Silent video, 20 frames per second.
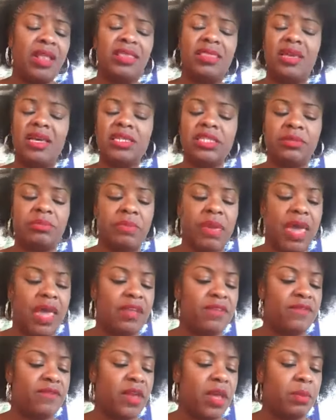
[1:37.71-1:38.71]
This
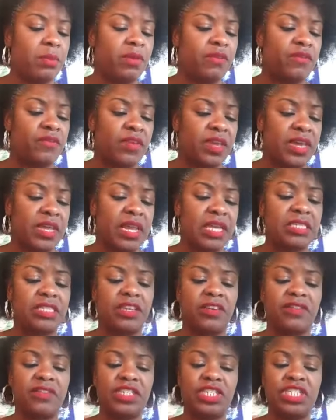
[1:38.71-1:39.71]
made Velma feel as
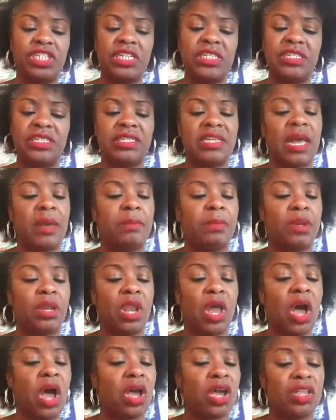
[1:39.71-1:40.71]
if she did not
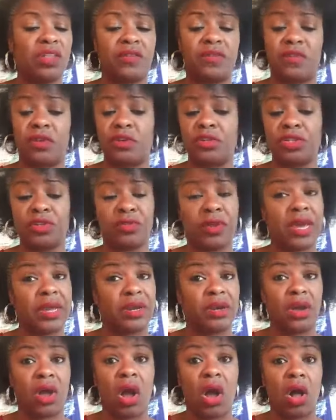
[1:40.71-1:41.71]
belong in the first grade
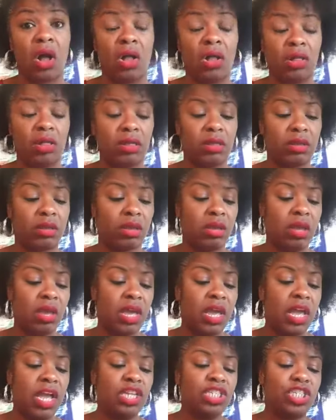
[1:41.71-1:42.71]
at all.
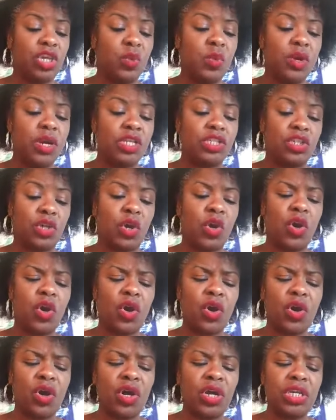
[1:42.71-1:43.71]
She wanted to
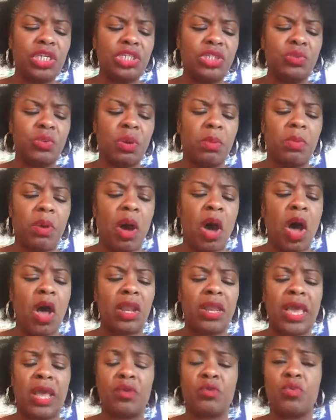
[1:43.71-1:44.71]
curl into a
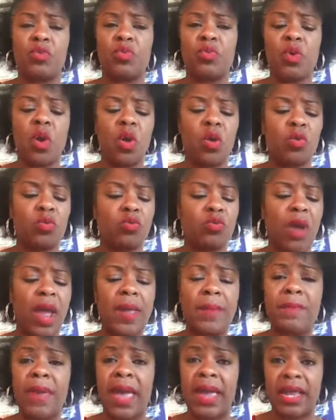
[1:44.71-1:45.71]
ball and roll
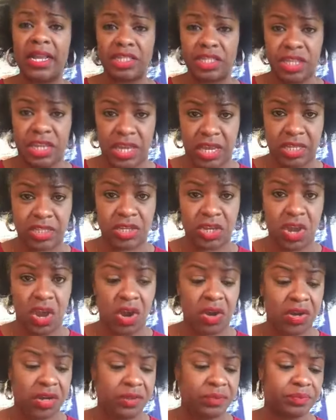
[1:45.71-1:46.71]
right back into
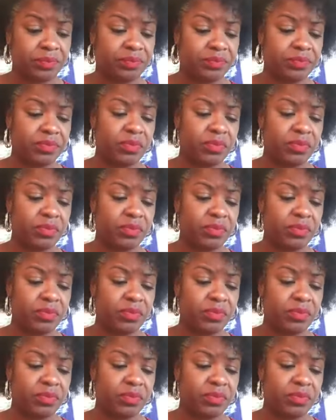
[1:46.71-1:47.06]
kindergarten.